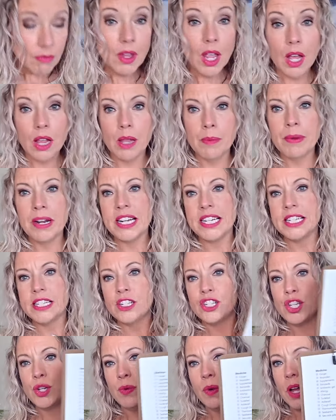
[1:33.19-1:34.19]
clip it
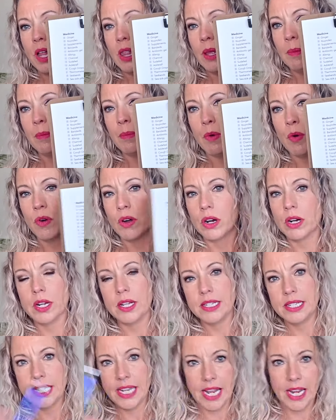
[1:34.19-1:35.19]
onto a
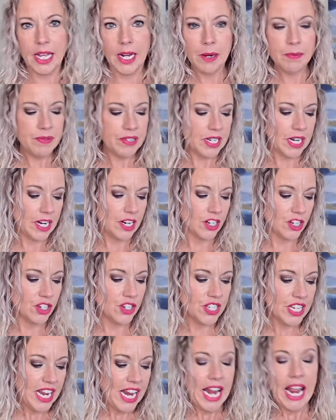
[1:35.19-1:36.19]
clipboard, take it upstairs,
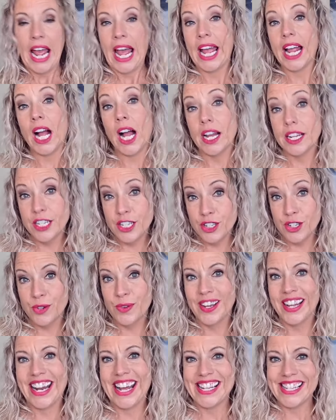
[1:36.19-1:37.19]
and kind of do
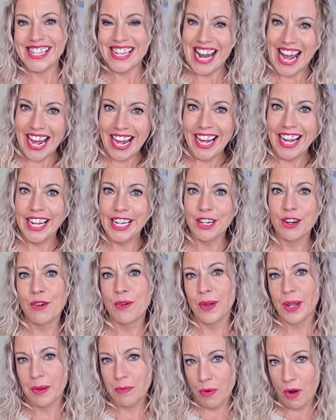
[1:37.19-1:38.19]
it as an
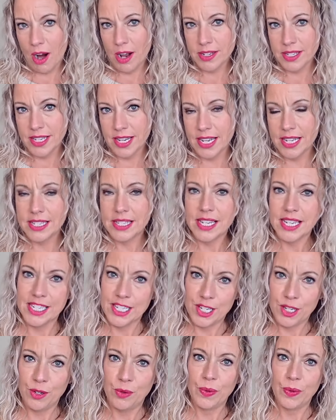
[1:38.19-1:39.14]
ongoing process until